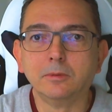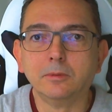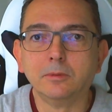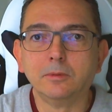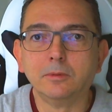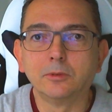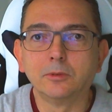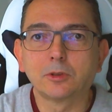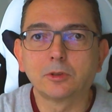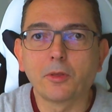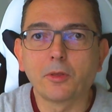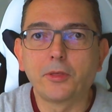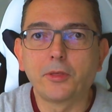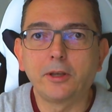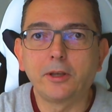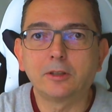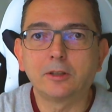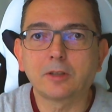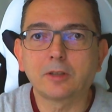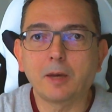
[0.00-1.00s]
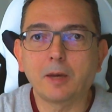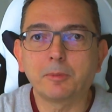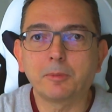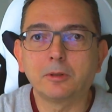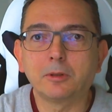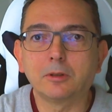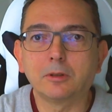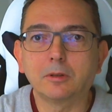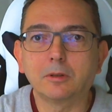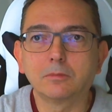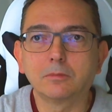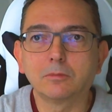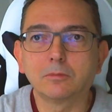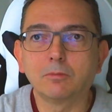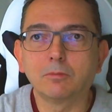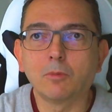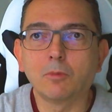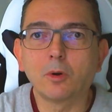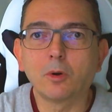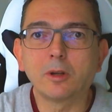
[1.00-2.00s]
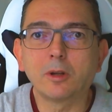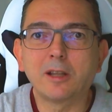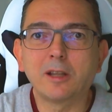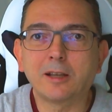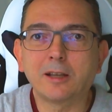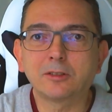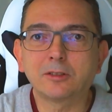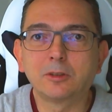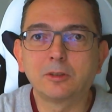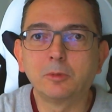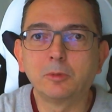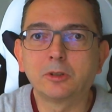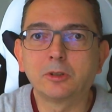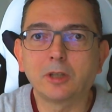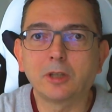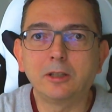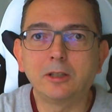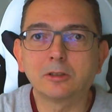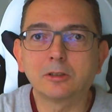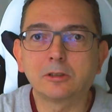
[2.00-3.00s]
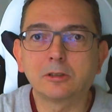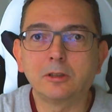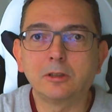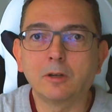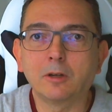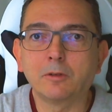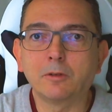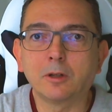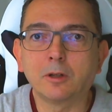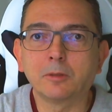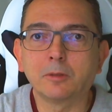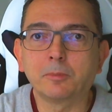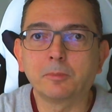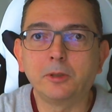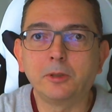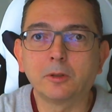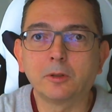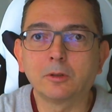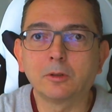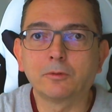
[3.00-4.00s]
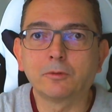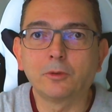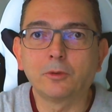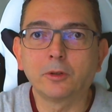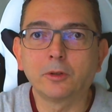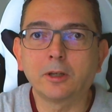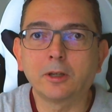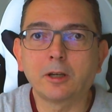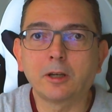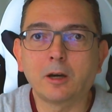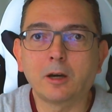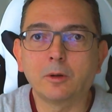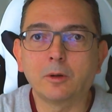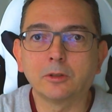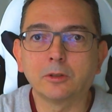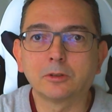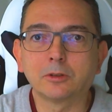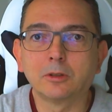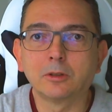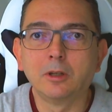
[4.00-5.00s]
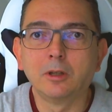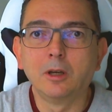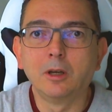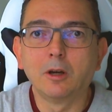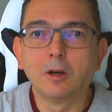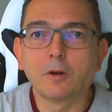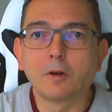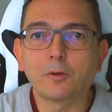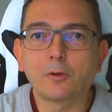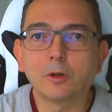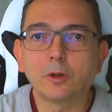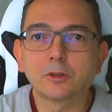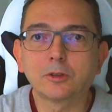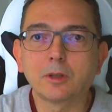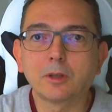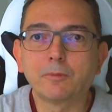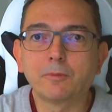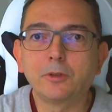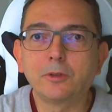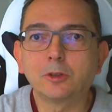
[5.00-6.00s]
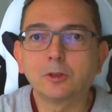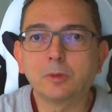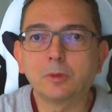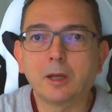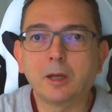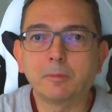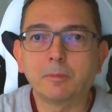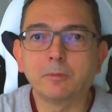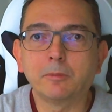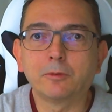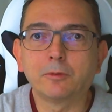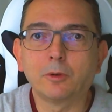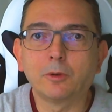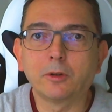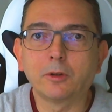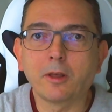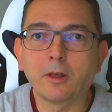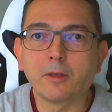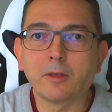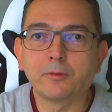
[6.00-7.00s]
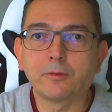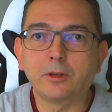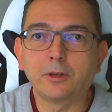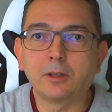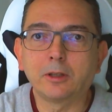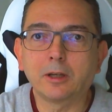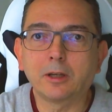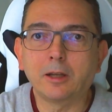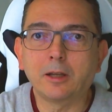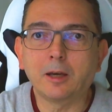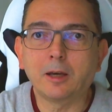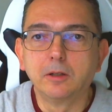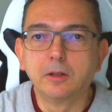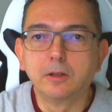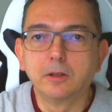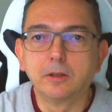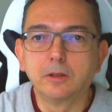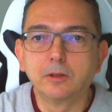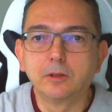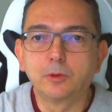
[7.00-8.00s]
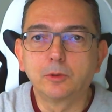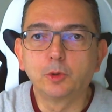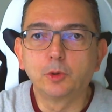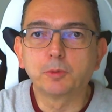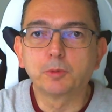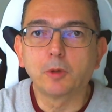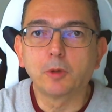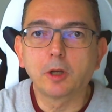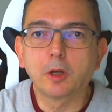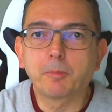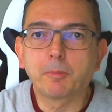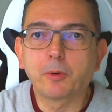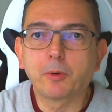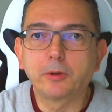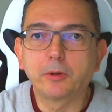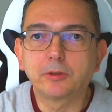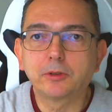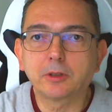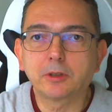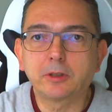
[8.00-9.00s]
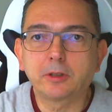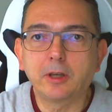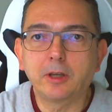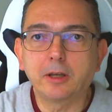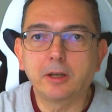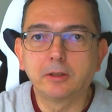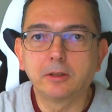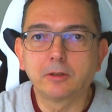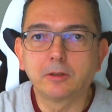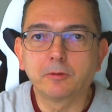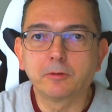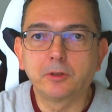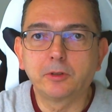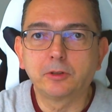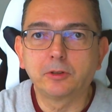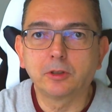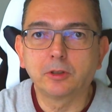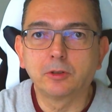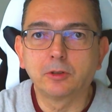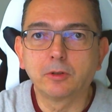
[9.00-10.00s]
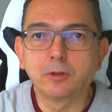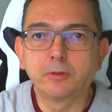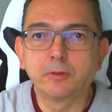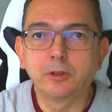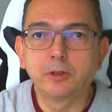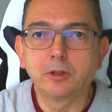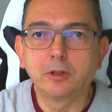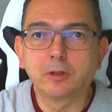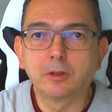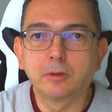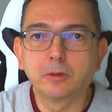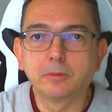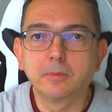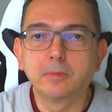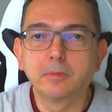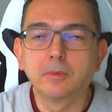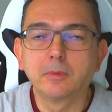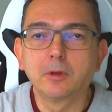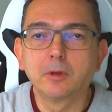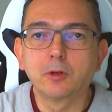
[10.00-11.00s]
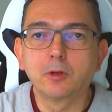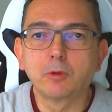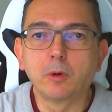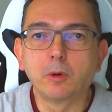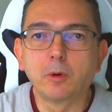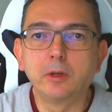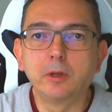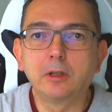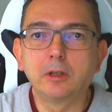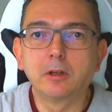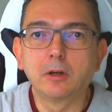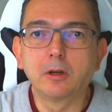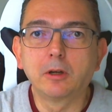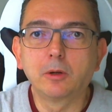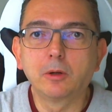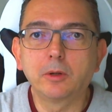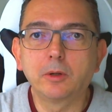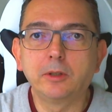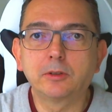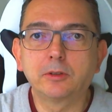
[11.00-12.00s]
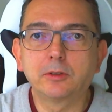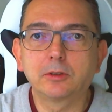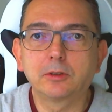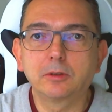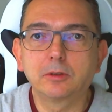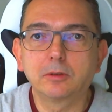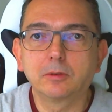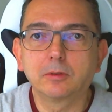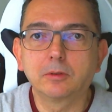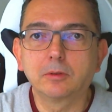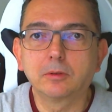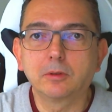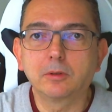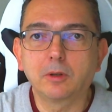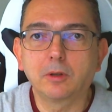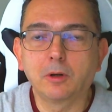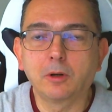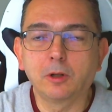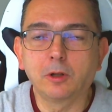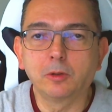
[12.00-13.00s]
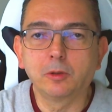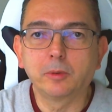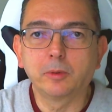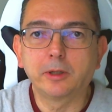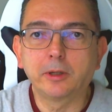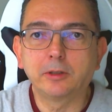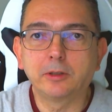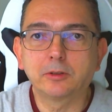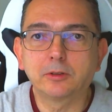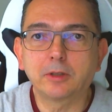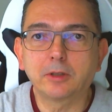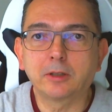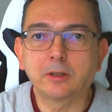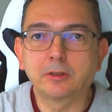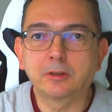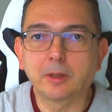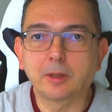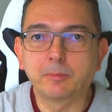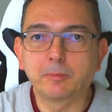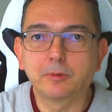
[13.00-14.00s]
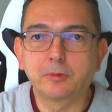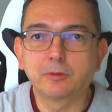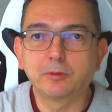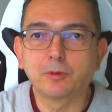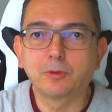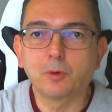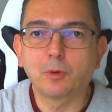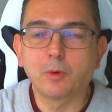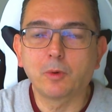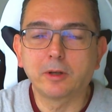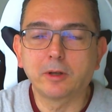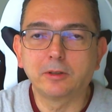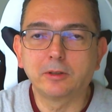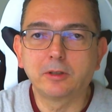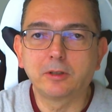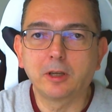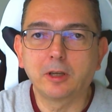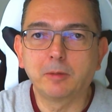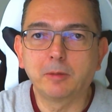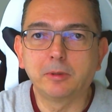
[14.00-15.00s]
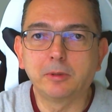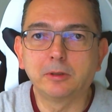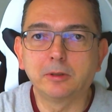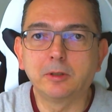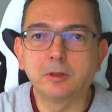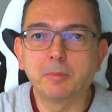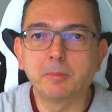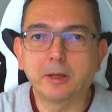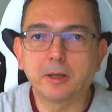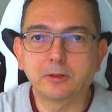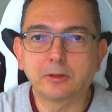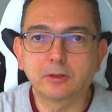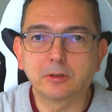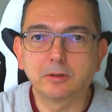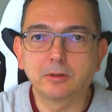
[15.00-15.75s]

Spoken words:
So things happen more or less simultaneously over a period of 48 hours. Of course, some things will happen before another thing can happen. 2 smaller points at the end of this intro video. Rolling low is always, except for one table, the best.